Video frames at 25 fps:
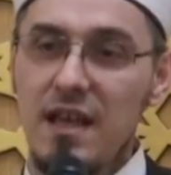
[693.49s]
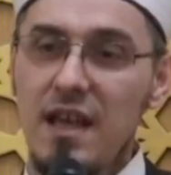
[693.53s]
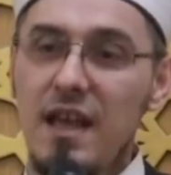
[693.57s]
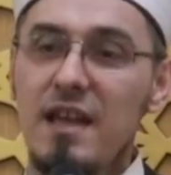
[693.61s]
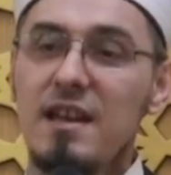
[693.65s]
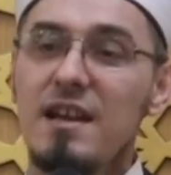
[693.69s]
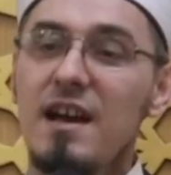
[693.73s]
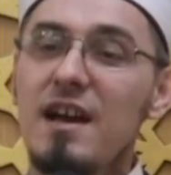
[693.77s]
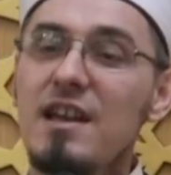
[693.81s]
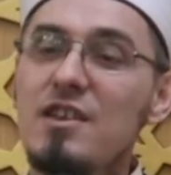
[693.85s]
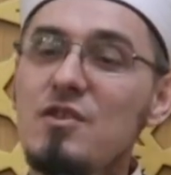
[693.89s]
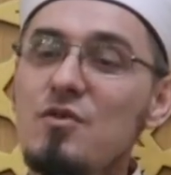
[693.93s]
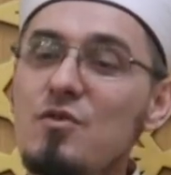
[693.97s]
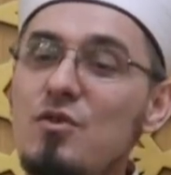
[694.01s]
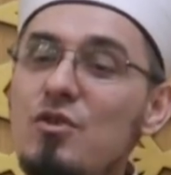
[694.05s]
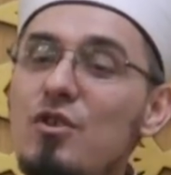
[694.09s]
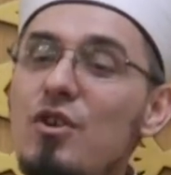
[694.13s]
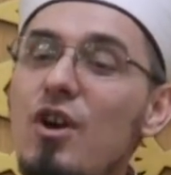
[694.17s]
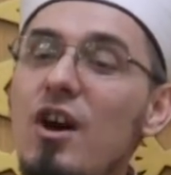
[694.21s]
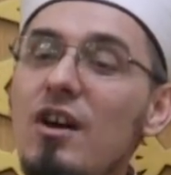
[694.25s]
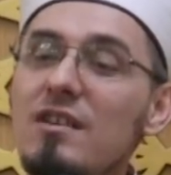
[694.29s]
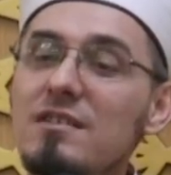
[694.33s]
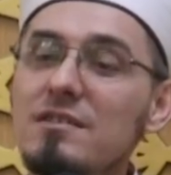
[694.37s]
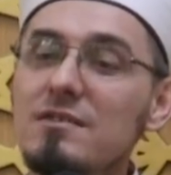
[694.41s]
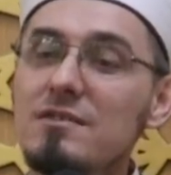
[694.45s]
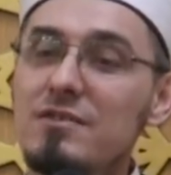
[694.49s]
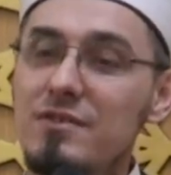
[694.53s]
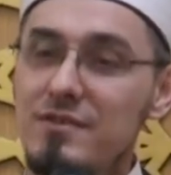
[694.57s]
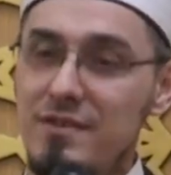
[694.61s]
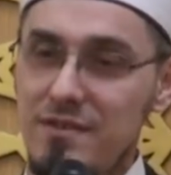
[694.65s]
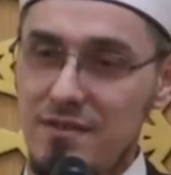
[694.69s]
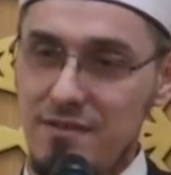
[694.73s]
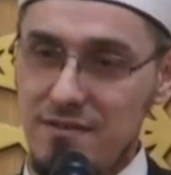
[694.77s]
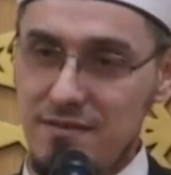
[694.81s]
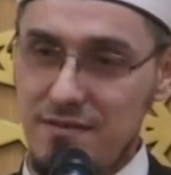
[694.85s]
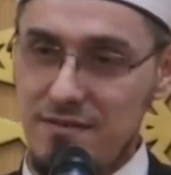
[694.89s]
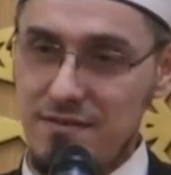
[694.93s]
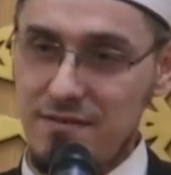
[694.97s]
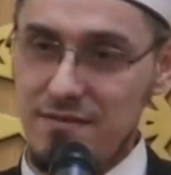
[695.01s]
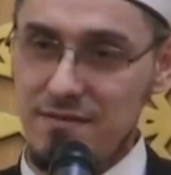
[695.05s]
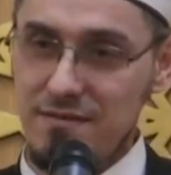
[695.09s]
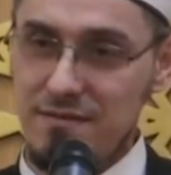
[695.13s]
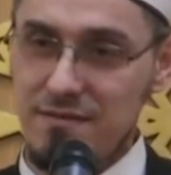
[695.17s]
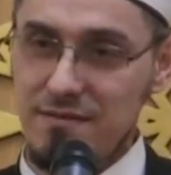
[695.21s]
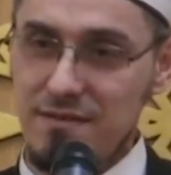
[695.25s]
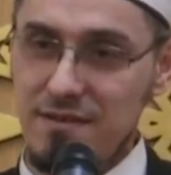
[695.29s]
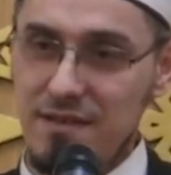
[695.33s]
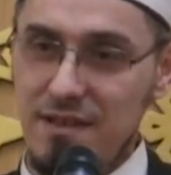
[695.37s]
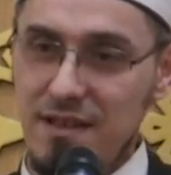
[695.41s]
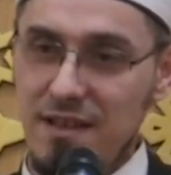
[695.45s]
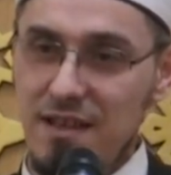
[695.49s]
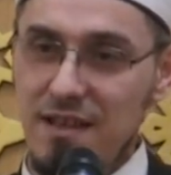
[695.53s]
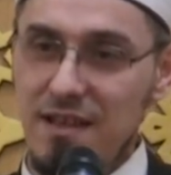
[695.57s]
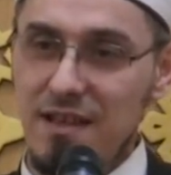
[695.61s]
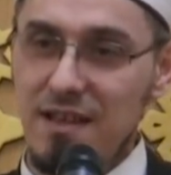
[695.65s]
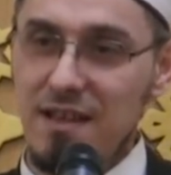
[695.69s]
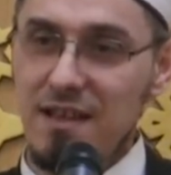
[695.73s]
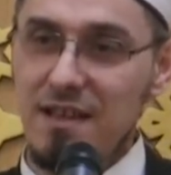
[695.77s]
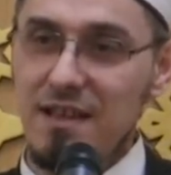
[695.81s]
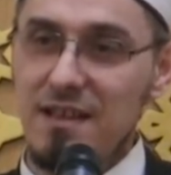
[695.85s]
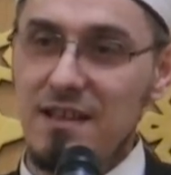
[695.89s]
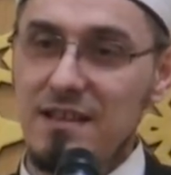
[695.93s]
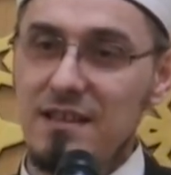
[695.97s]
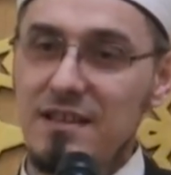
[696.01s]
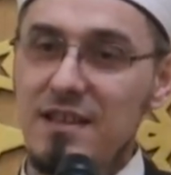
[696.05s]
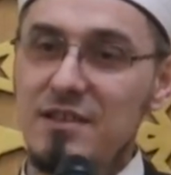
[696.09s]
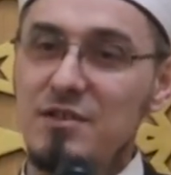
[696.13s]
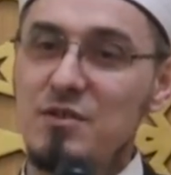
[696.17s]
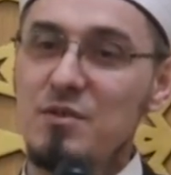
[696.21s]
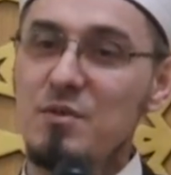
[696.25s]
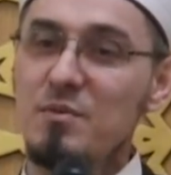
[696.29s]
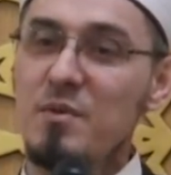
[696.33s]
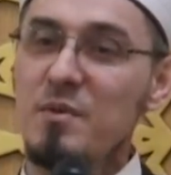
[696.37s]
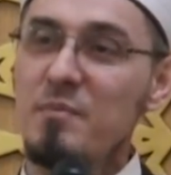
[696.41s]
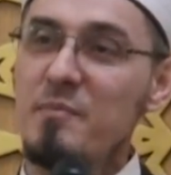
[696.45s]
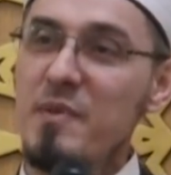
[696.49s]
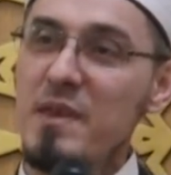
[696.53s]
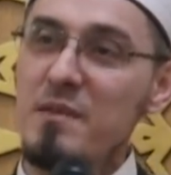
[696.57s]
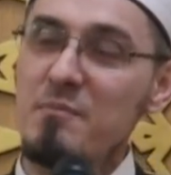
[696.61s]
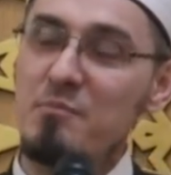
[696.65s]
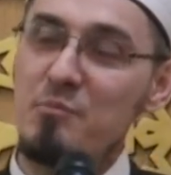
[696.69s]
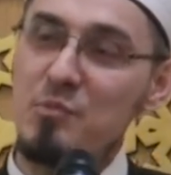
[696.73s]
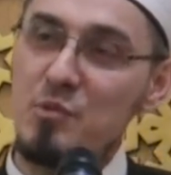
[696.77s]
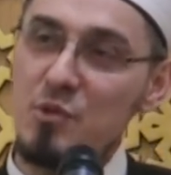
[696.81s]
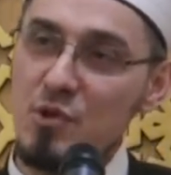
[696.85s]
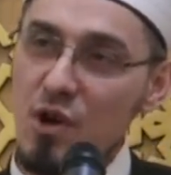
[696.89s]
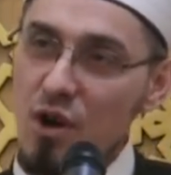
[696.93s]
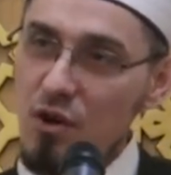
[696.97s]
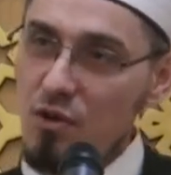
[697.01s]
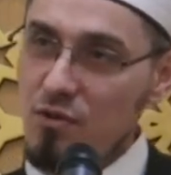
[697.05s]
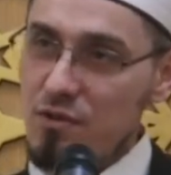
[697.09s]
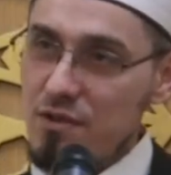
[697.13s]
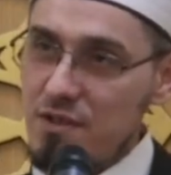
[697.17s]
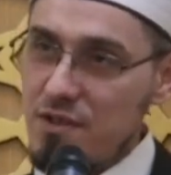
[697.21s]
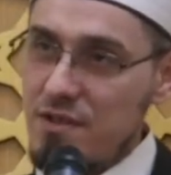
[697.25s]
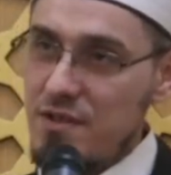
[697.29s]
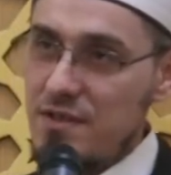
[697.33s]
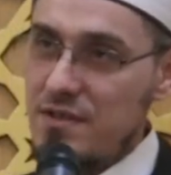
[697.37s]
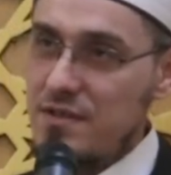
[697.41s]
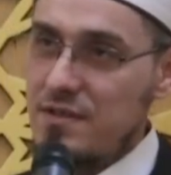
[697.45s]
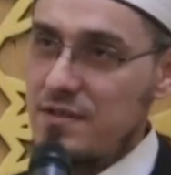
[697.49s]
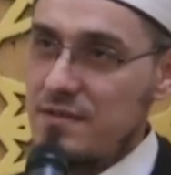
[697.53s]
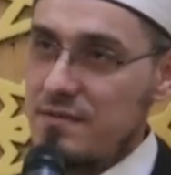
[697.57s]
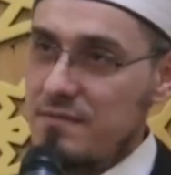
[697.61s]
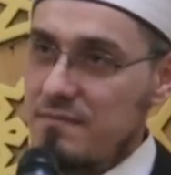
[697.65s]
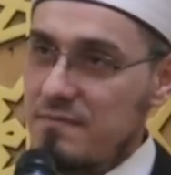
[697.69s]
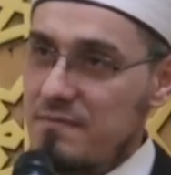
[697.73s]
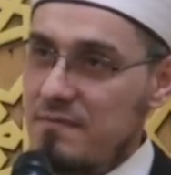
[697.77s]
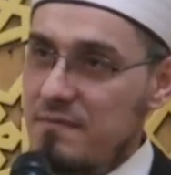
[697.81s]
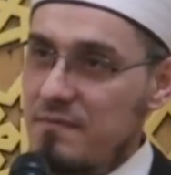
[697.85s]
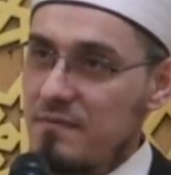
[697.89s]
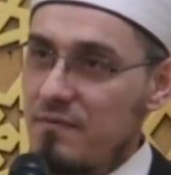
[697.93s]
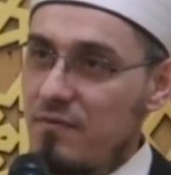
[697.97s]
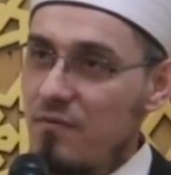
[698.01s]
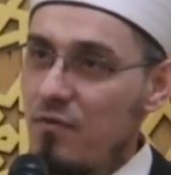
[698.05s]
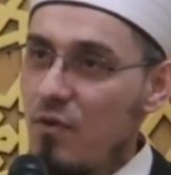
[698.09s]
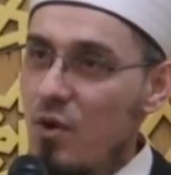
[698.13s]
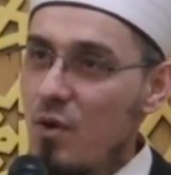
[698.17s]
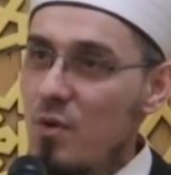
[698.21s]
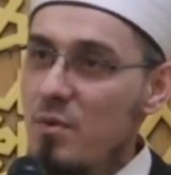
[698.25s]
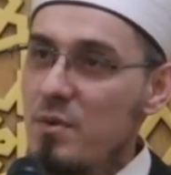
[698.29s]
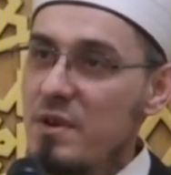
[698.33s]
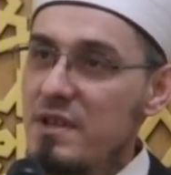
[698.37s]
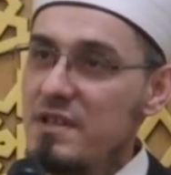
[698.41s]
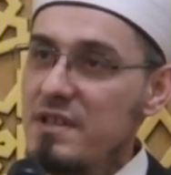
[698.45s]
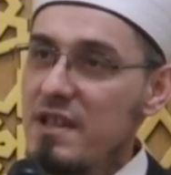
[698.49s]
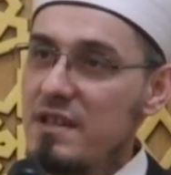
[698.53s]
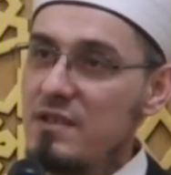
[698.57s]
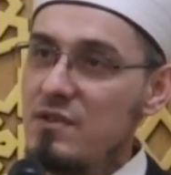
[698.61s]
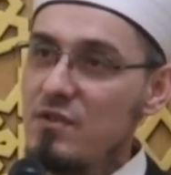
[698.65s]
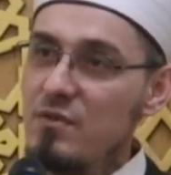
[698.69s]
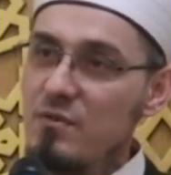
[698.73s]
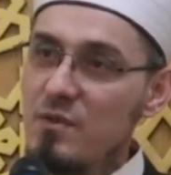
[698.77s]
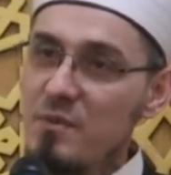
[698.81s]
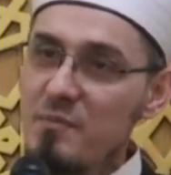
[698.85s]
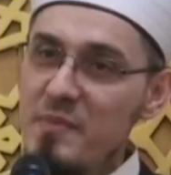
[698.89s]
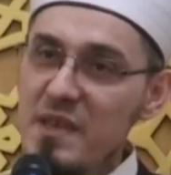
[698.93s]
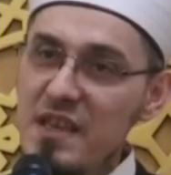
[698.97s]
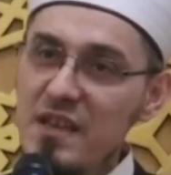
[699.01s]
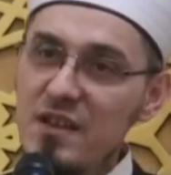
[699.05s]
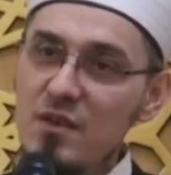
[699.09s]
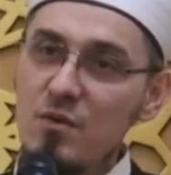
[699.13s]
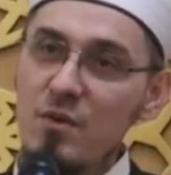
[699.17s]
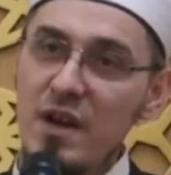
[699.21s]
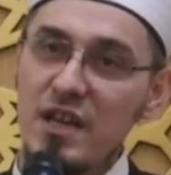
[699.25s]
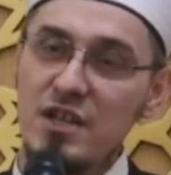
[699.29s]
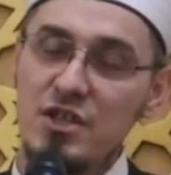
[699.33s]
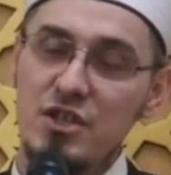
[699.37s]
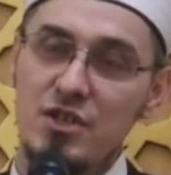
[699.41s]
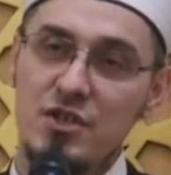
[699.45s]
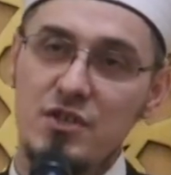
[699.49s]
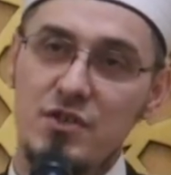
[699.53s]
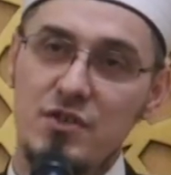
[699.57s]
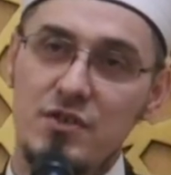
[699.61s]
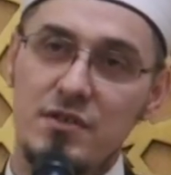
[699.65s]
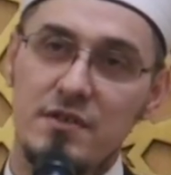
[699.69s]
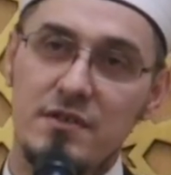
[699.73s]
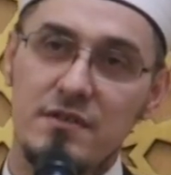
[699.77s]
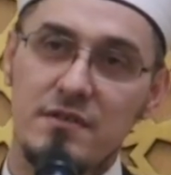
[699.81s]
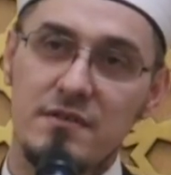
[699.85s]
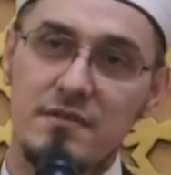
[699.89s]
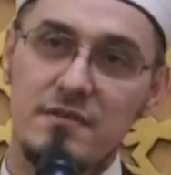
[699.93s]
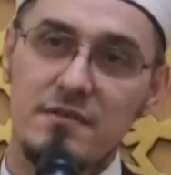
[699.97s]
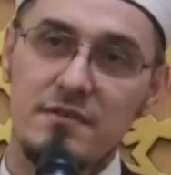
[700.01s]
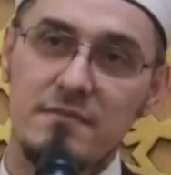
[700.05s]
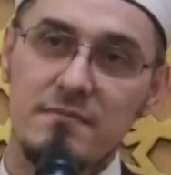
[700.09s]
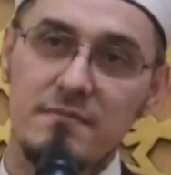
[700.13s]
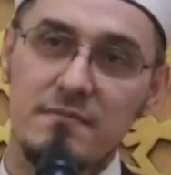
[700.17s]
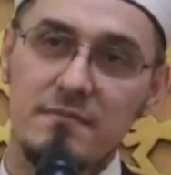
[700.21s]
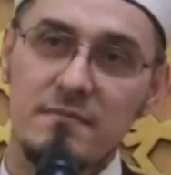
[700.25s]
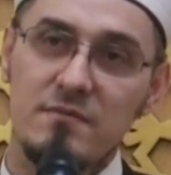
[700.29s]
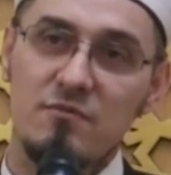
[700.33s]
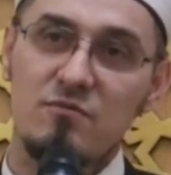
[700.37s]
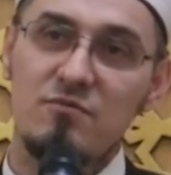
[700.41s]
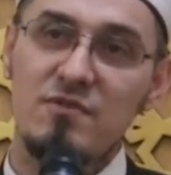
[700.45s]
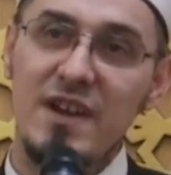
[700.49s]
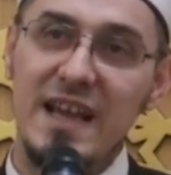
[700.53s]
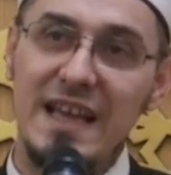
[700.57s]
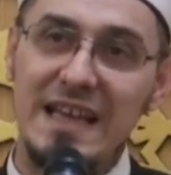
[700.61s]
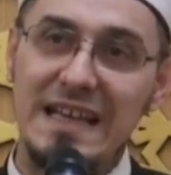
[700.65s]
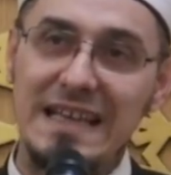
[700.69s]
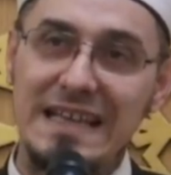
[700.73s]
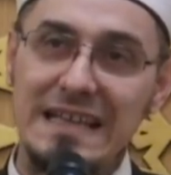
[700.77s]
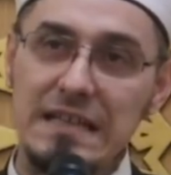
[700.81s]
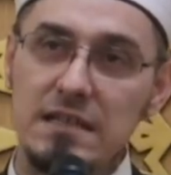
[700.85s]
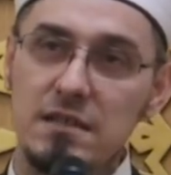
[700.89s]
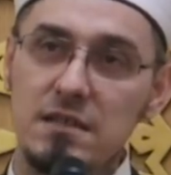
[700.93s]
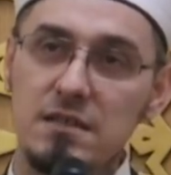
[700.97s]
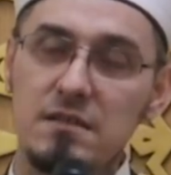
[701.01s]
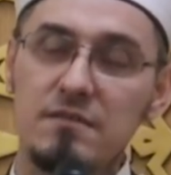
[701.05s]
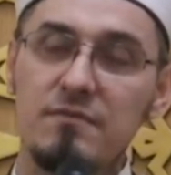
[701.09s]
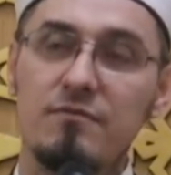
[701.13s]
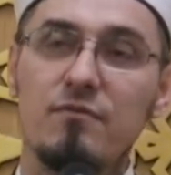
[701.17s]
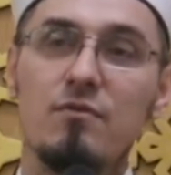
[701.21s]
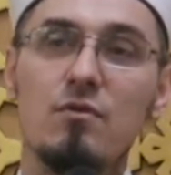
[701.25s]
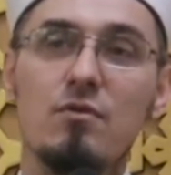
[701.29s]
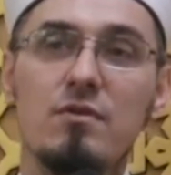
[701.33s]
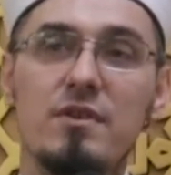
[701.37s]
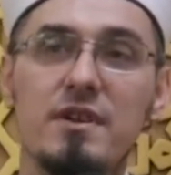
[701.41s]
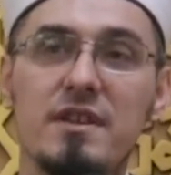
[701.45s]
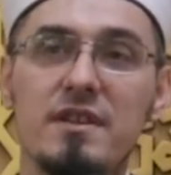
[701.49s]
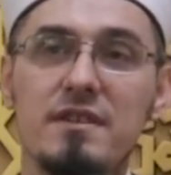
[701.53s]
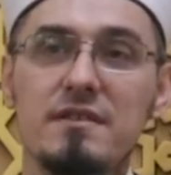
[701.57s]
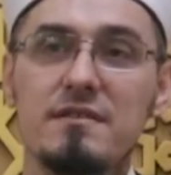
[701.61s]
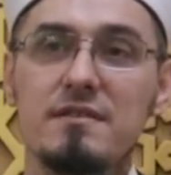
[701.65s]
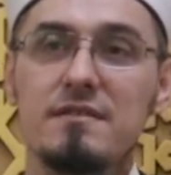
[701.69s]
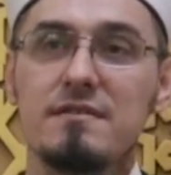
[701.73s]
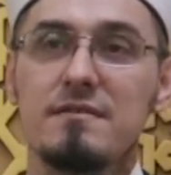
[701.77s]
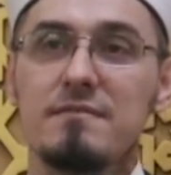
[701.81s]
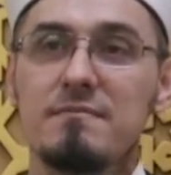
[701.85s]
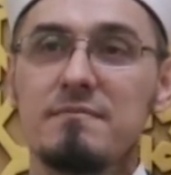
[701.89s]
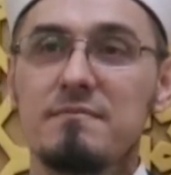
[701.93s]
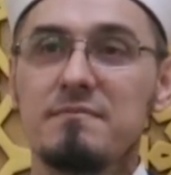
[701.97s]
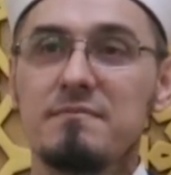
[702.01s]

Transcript: And are you conscious that you will be brought forward and you will be questioned, reckoned for it?